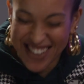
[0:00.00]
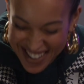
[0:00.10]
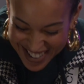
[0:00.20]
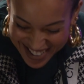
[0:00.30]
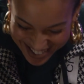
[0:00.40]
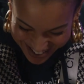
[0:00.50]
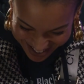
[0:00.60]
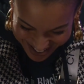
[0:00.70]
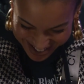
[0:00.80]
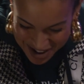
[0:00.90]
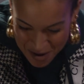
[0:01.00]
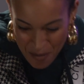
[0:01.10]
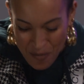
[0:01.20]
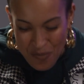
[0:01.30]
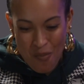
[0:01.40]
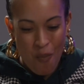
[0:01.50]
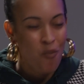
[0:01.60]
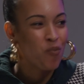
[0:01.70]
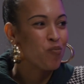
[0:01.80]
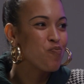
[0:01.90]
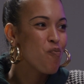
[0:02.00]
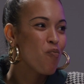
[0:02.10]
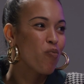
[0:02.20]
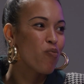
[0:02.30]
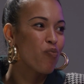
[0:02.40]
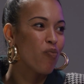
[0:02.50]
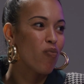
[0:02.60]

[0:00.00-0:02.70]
Like, because the program,